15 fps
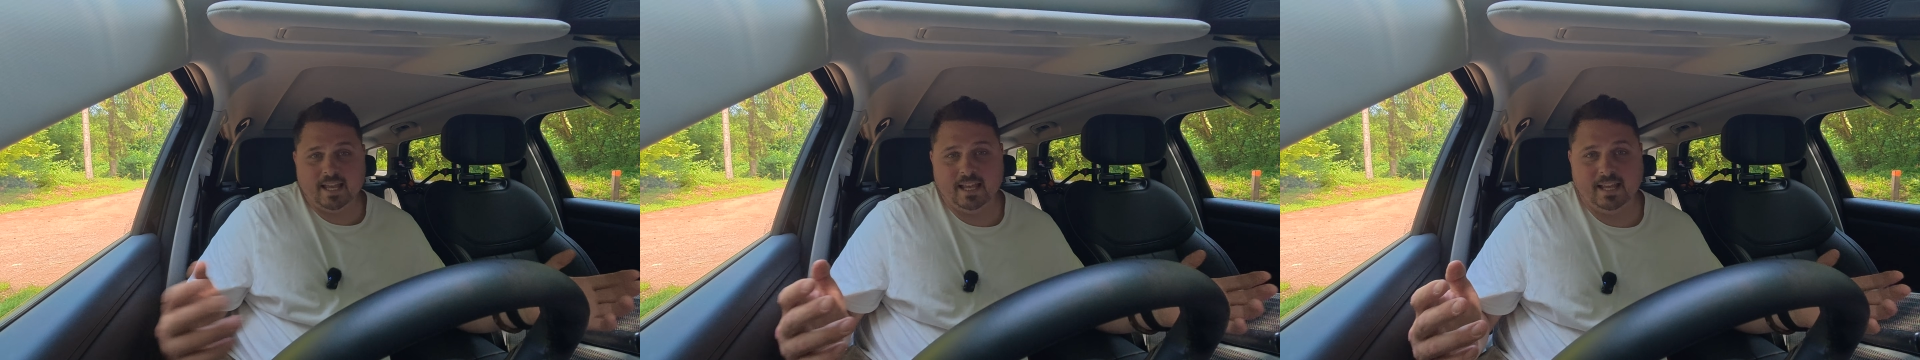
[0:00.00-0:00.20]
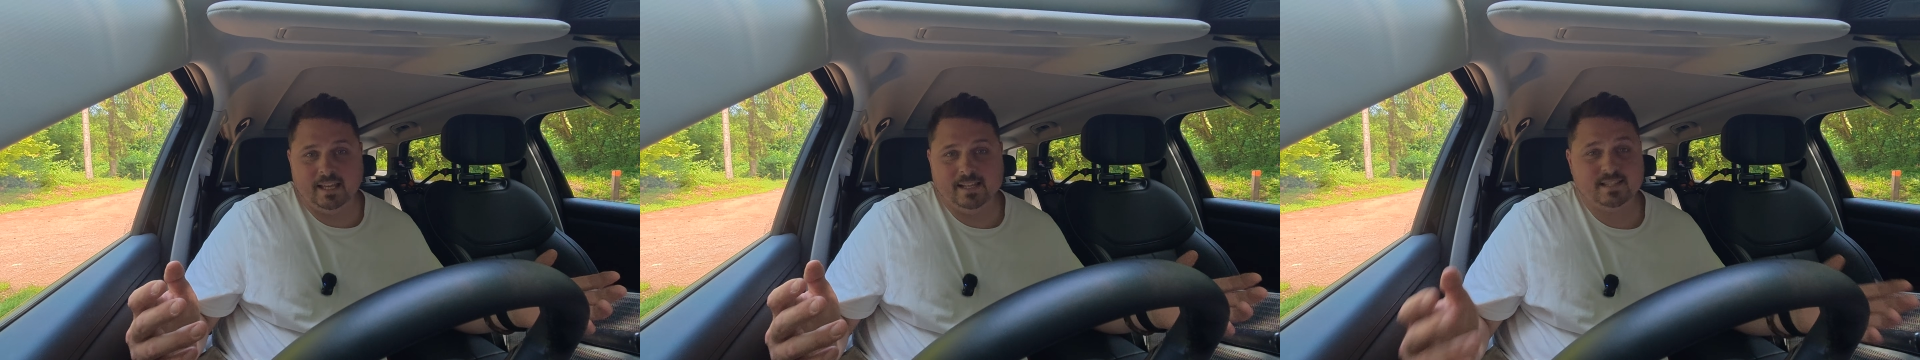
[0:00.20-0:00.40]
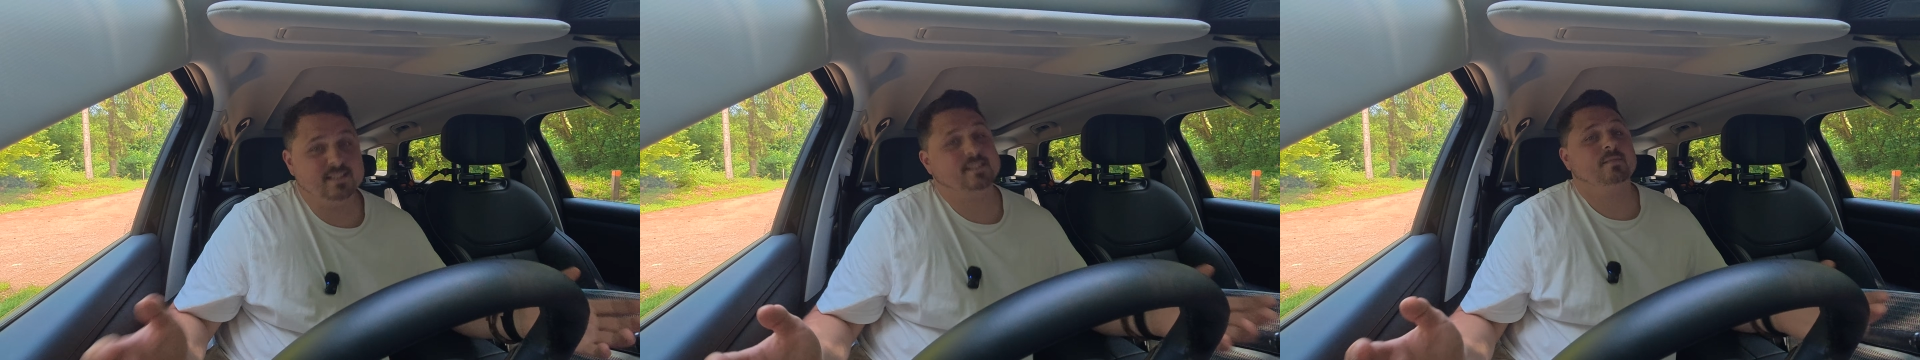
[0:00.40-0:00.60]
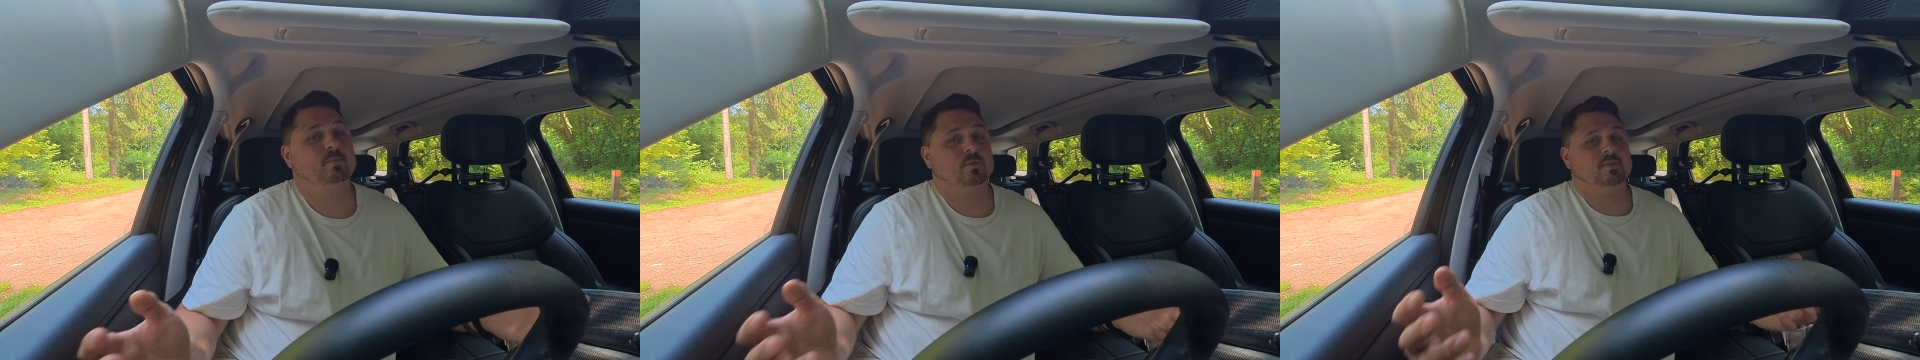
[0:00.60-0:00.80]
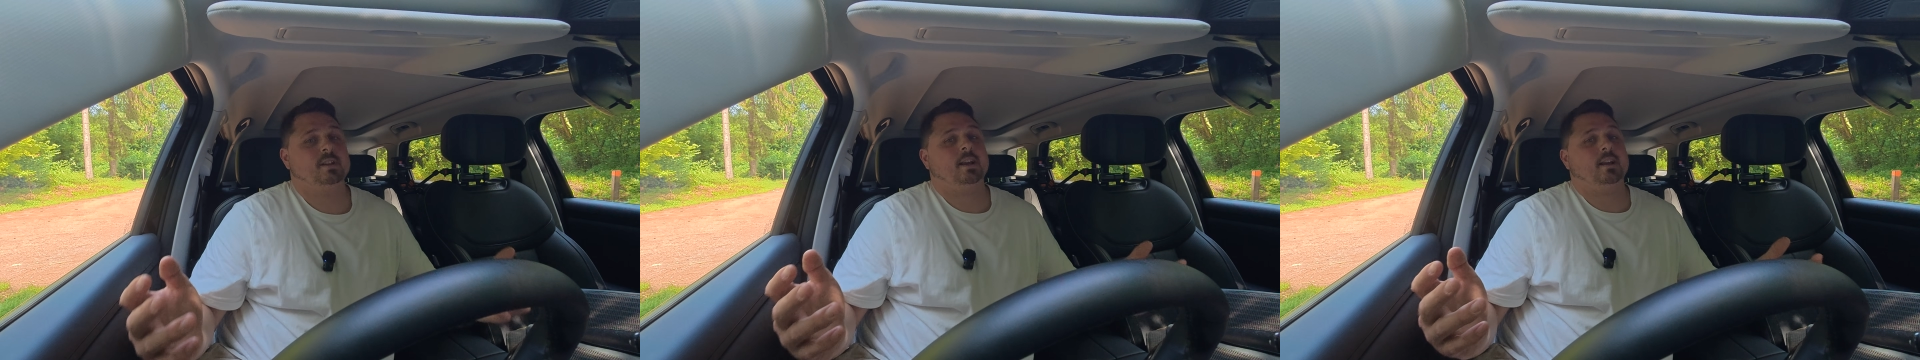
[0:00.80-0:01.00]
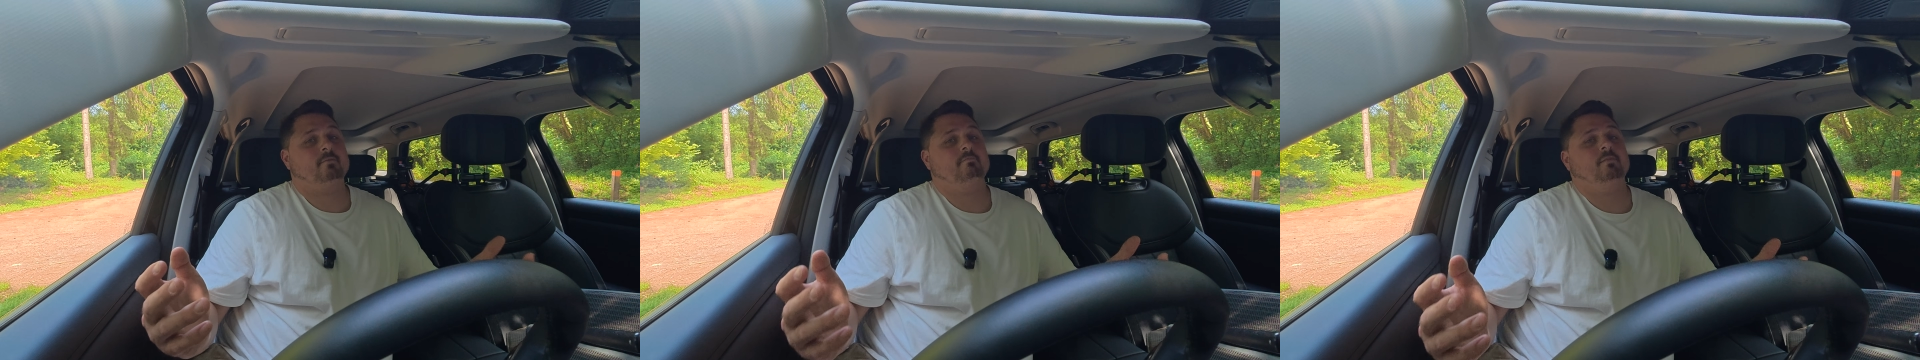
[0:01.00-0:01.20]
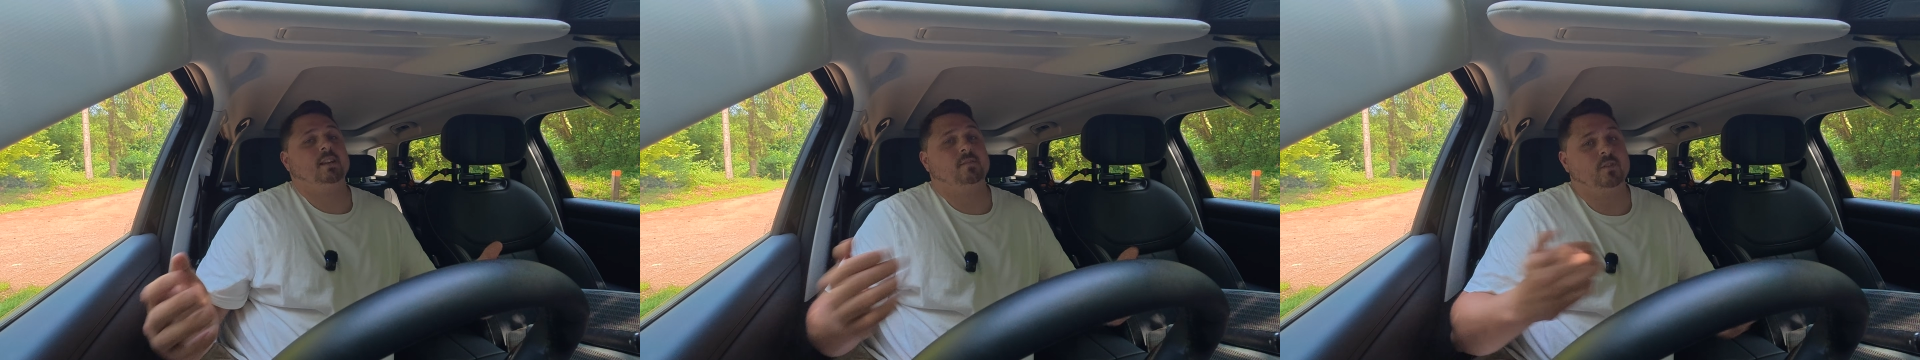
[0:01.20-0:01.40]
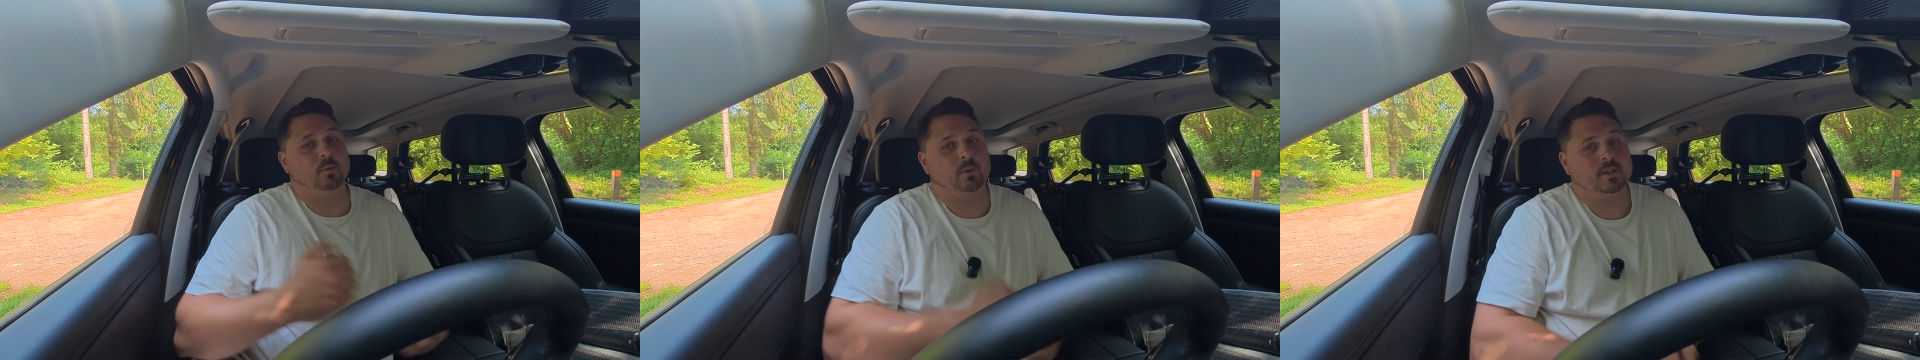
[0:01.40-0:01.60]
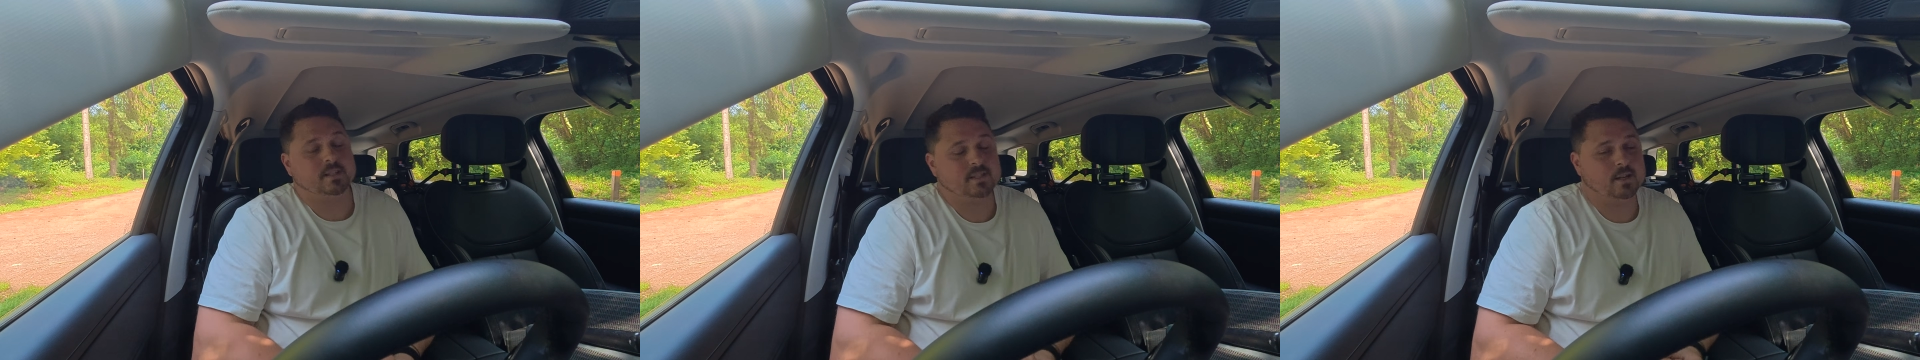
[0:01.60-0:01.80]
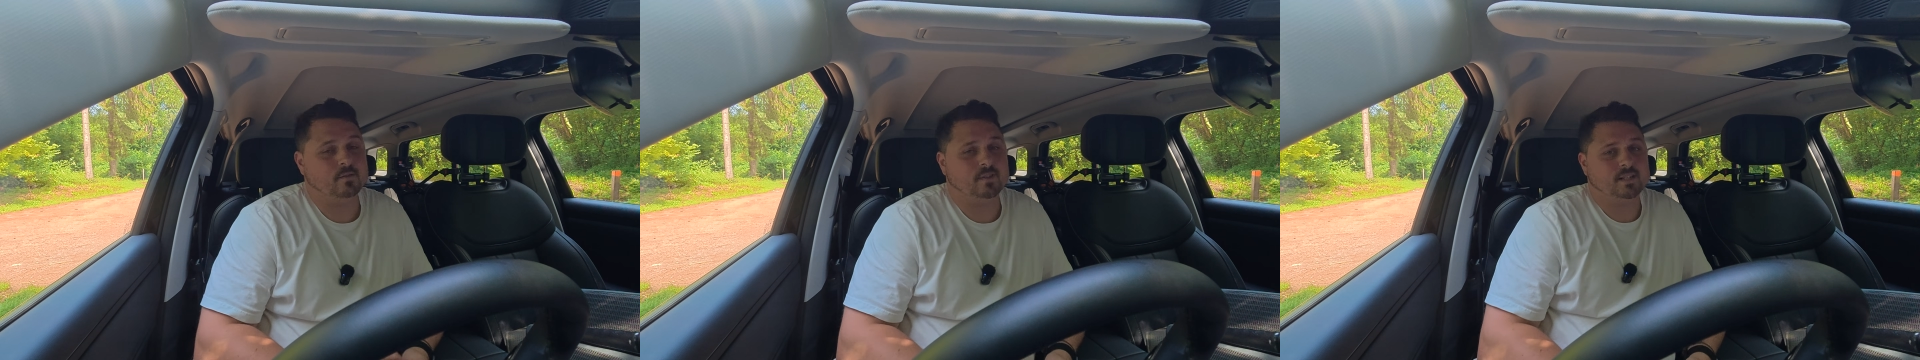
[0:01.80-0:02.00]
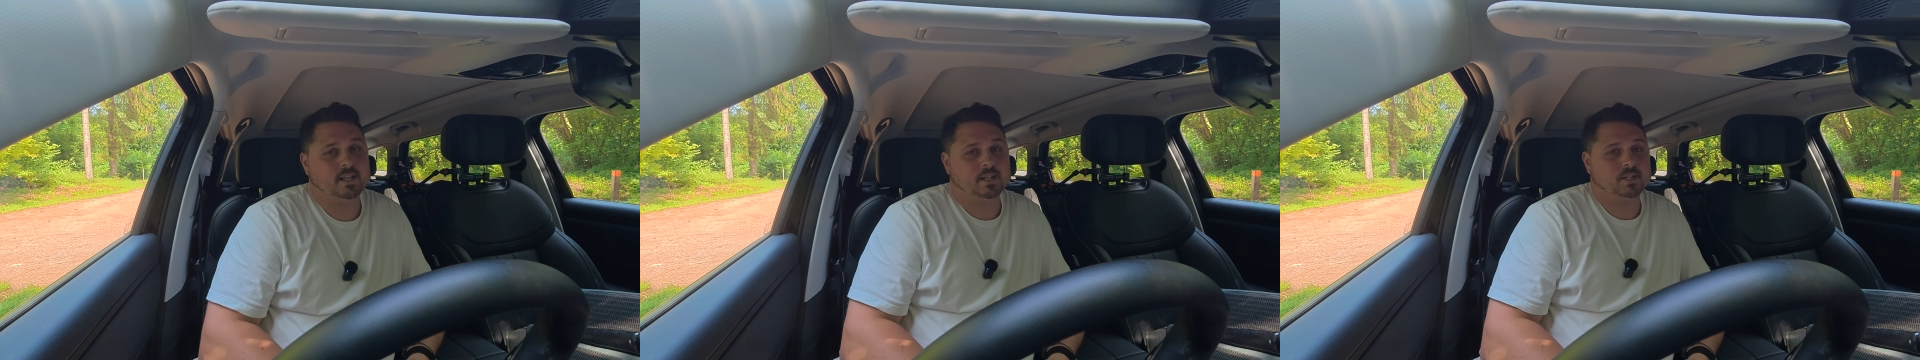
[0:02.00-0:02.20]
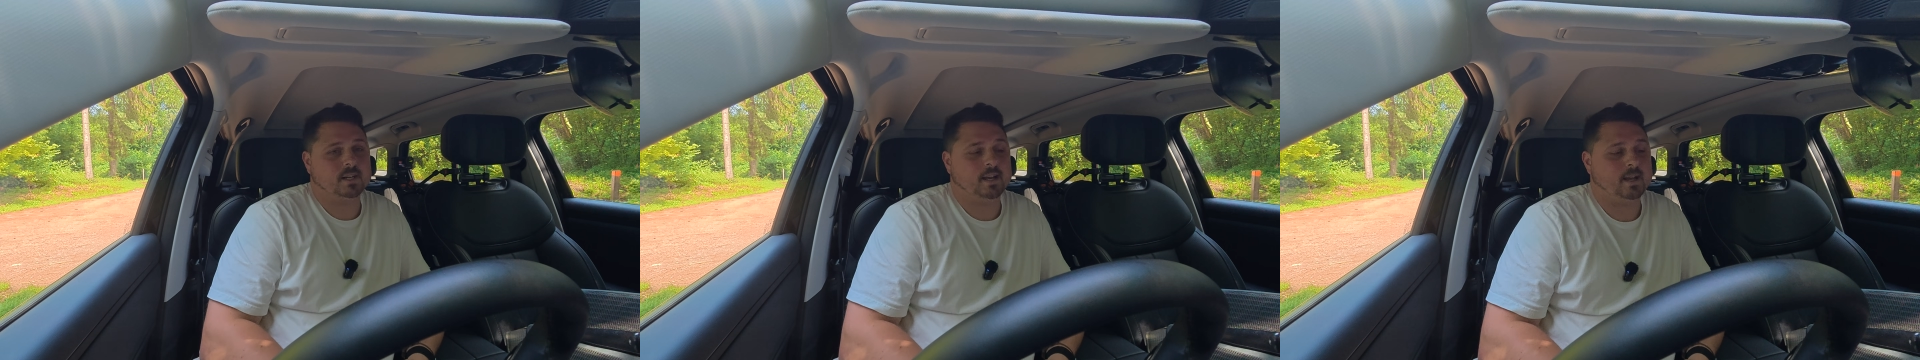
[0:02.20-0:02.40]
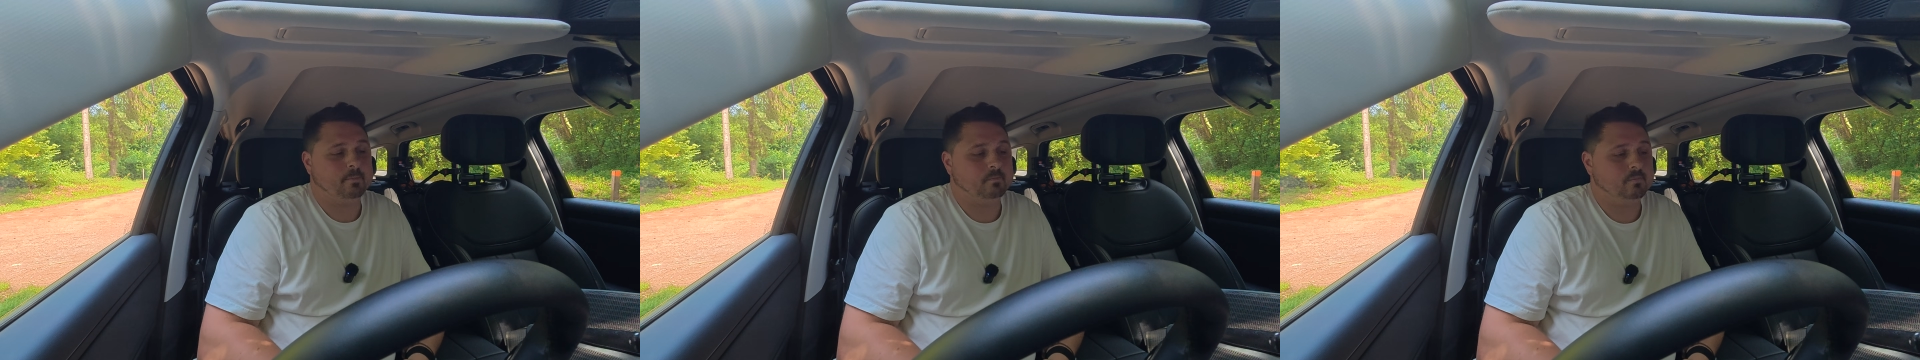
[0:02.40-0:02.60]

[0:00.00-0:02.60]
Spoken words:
It's as simple as that. If you want yourself a dash cam,